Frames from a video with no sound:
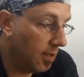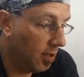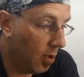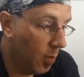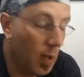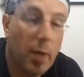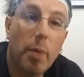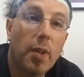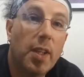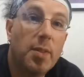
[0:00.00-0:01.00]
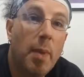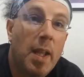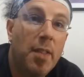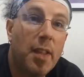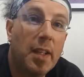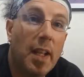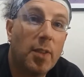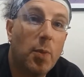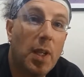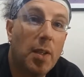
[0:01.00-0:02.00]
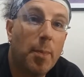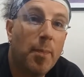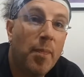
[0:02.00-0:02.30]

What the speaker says: so we're going to build us a Man-Thing next week.